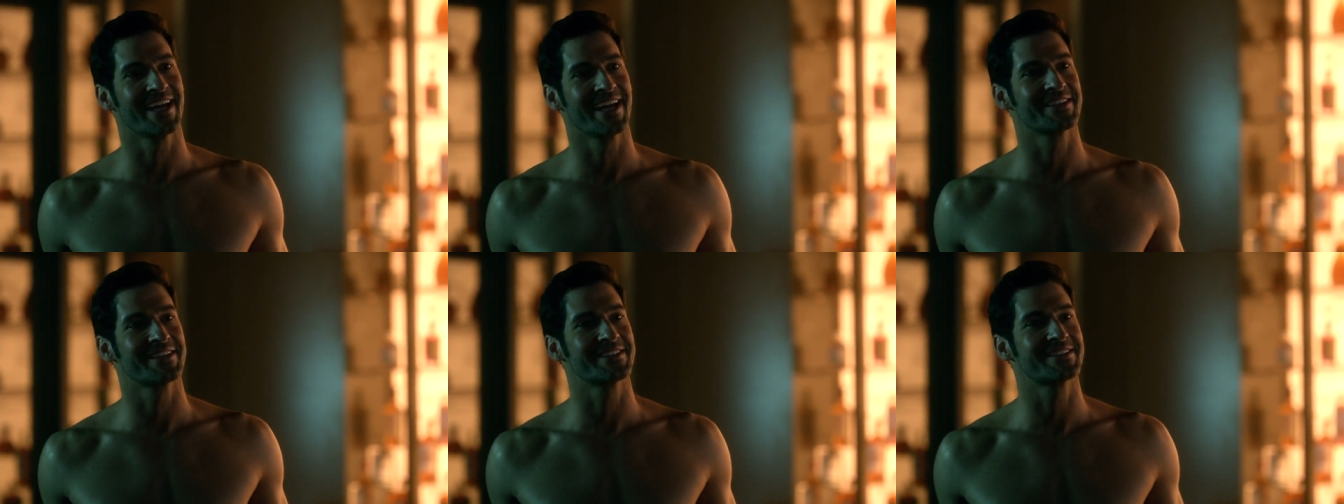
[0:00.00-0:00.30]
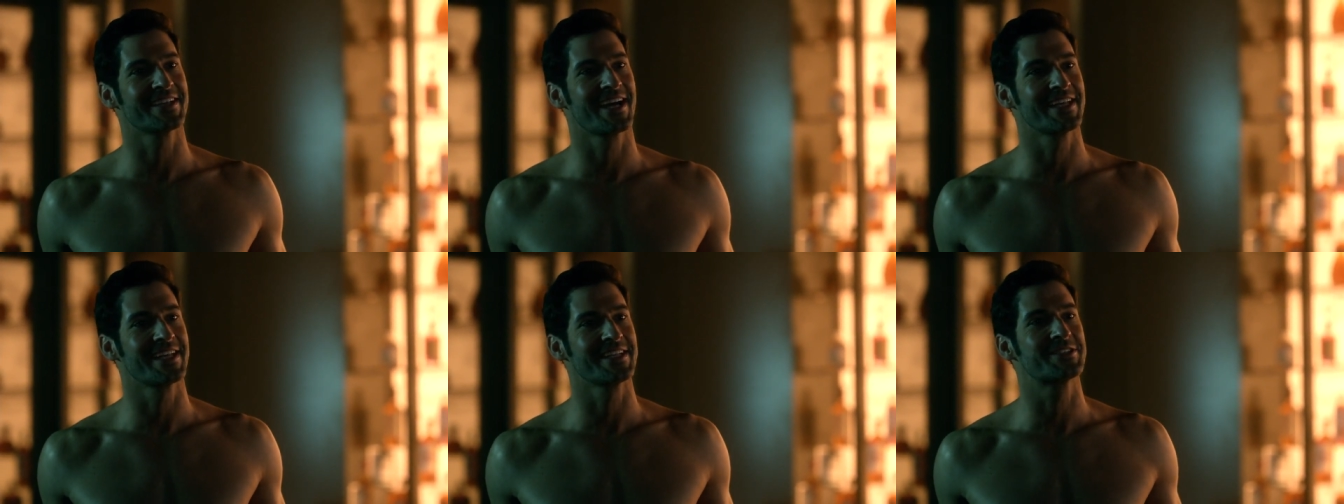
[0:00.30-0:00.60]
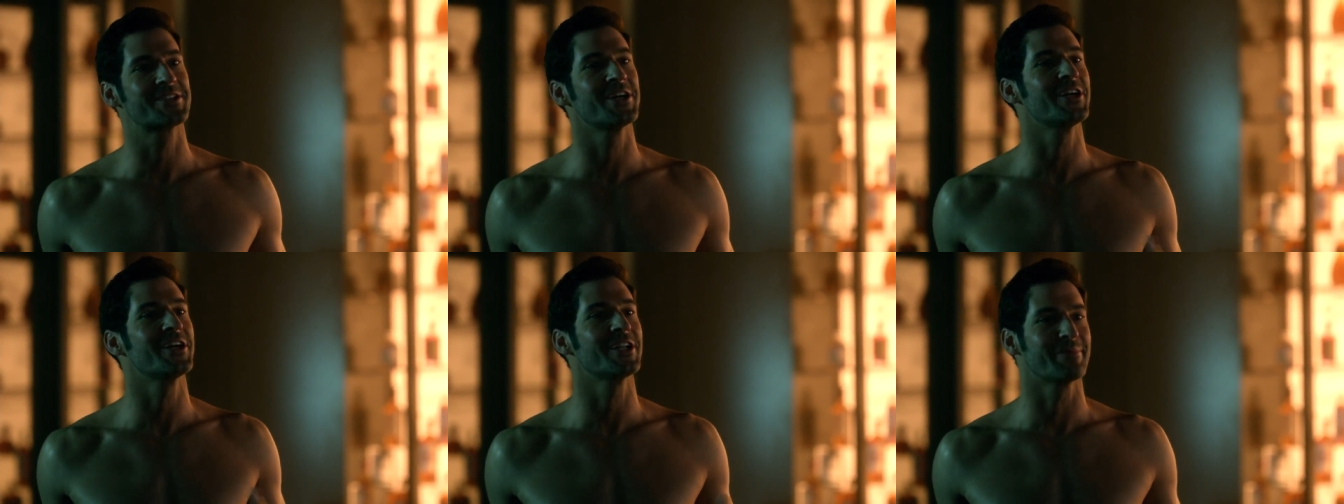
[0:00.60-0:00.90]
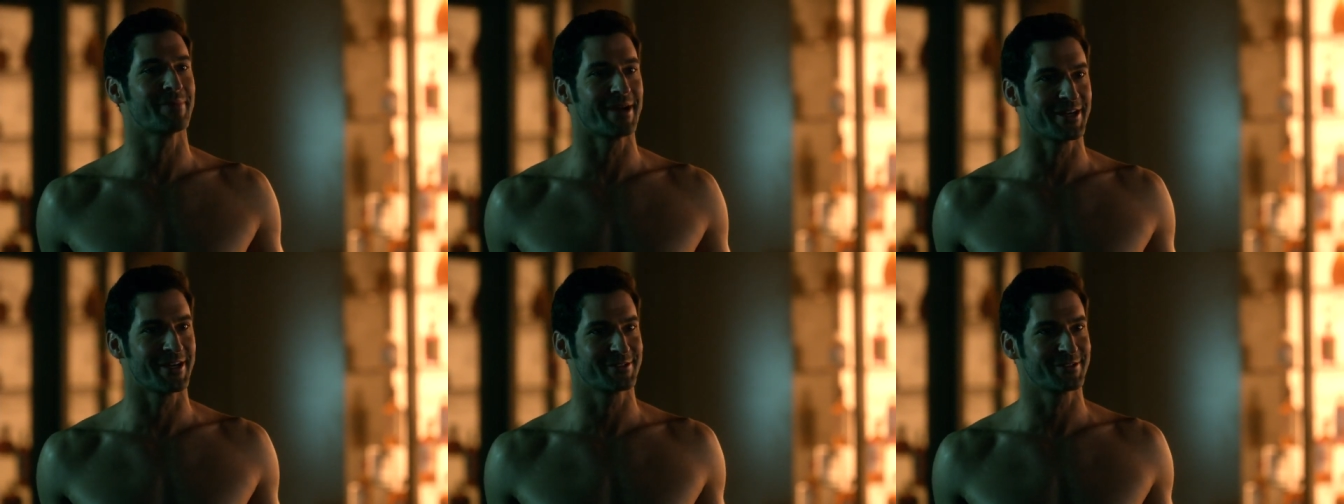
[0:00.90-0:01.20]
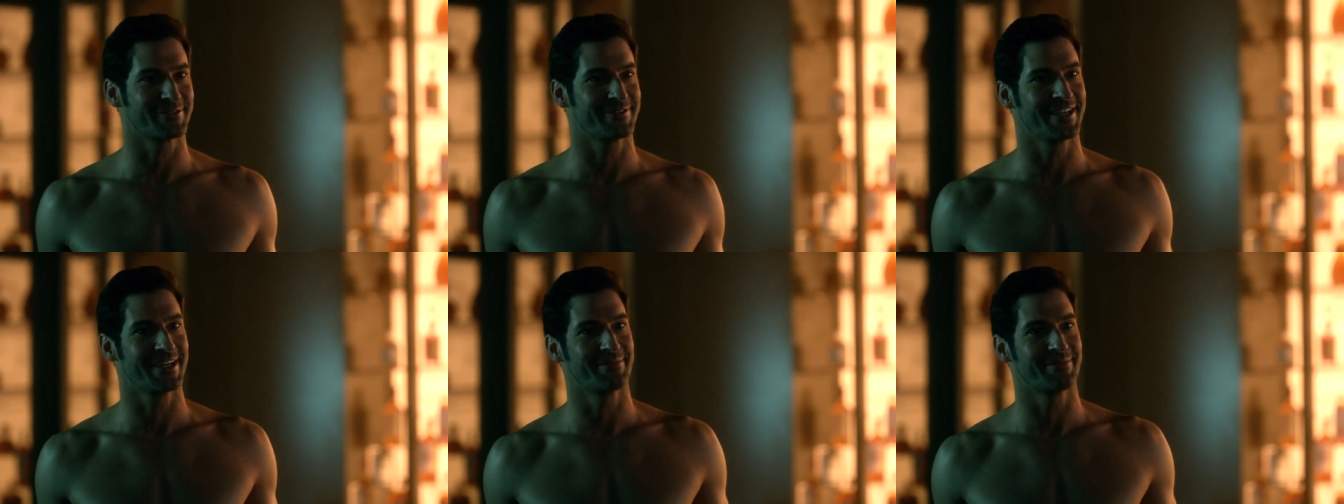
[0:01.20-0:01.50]
I decided
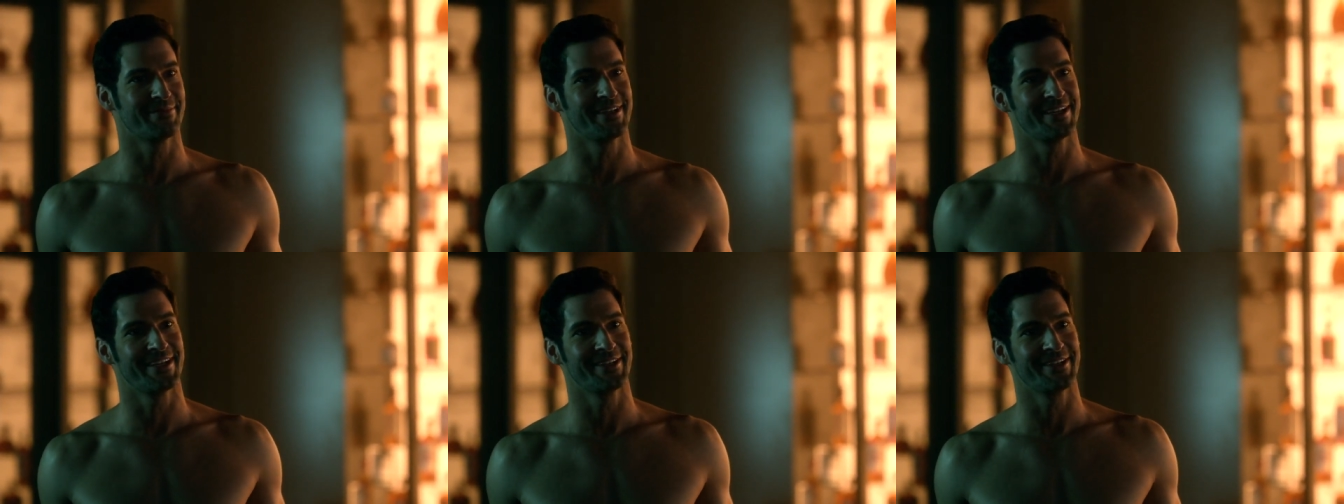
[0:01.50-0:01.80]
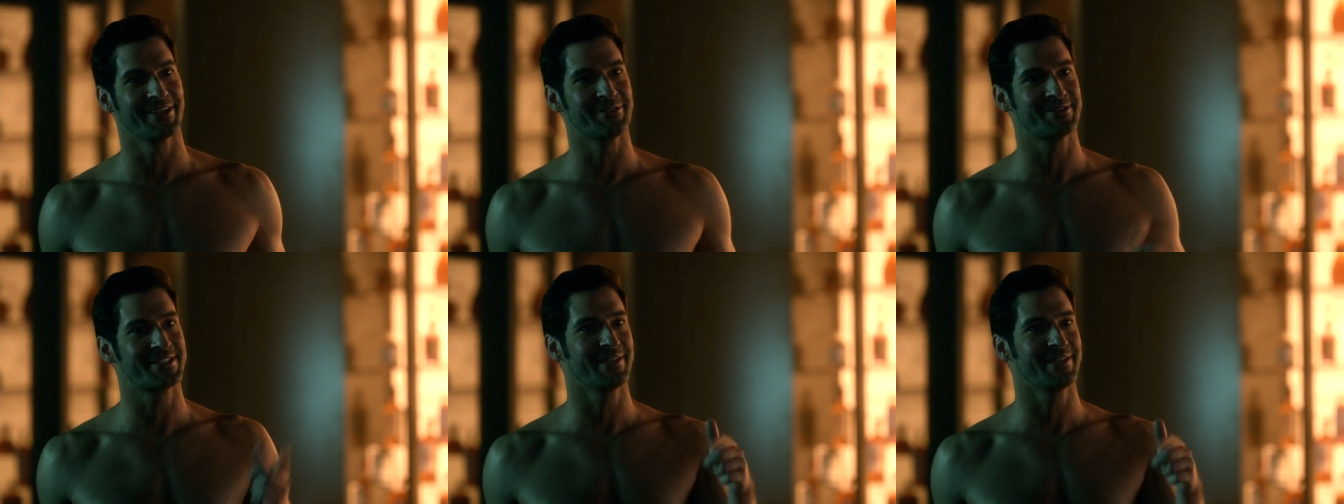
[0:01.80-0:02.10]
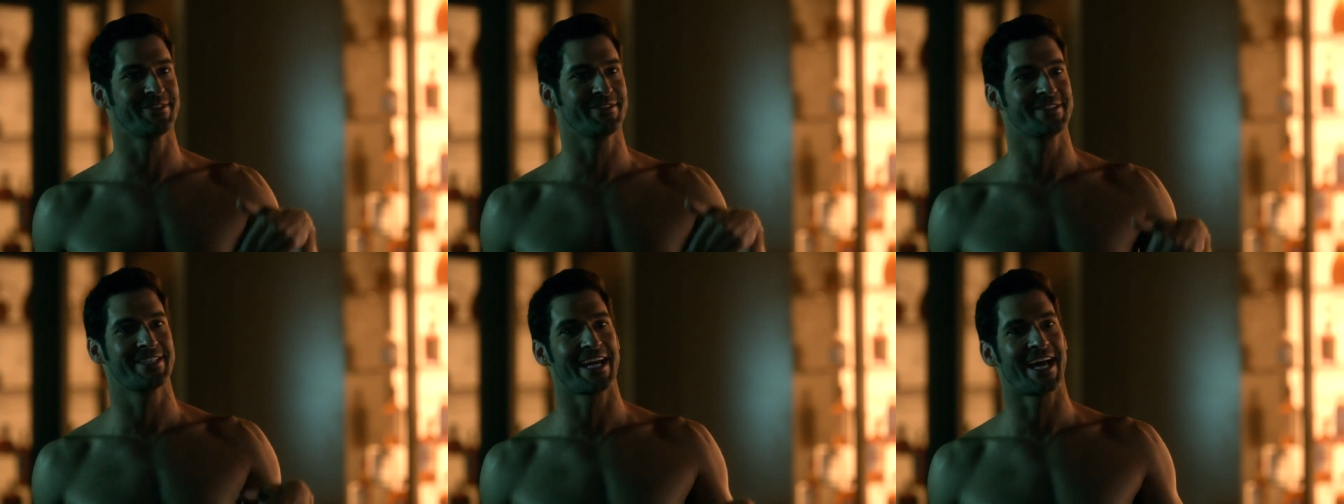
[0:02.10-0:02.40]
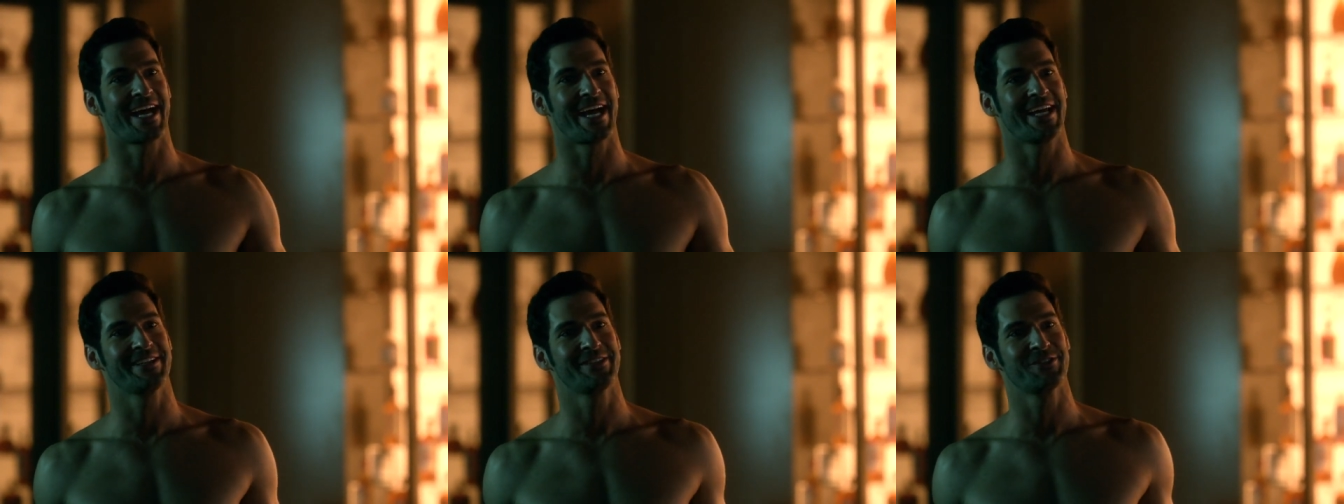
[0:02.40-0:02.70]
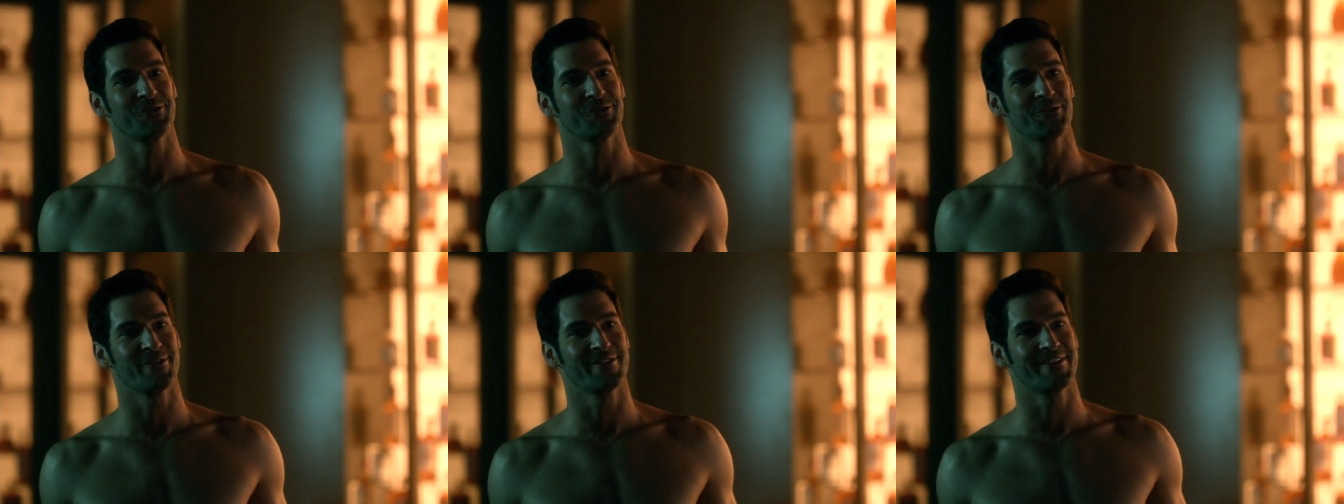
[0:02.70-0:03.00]
turnabout's fair play, you know, tit for tat
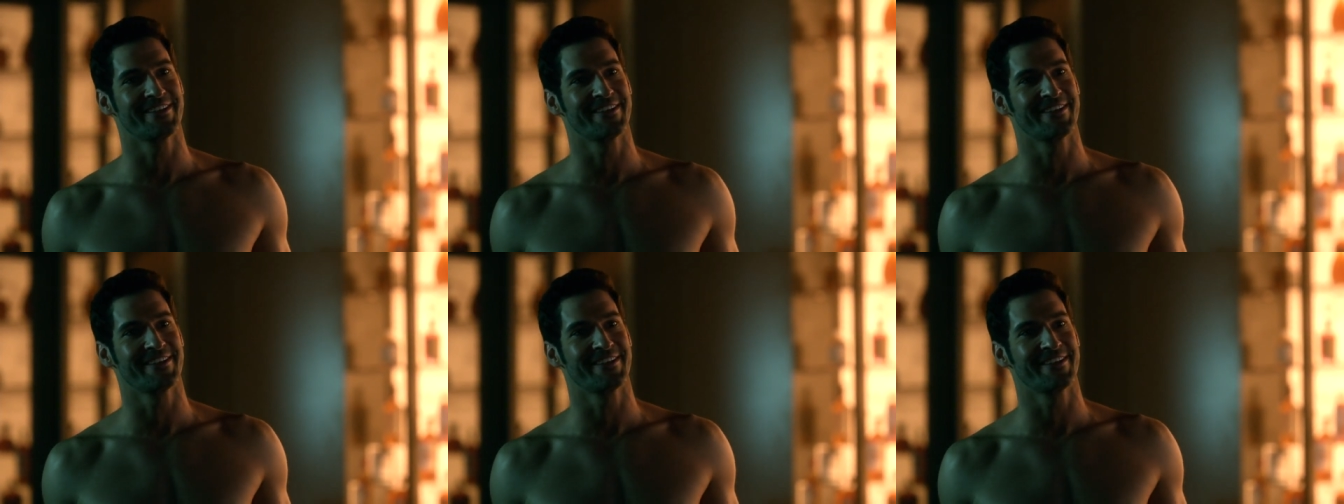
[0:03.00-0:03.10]
sort of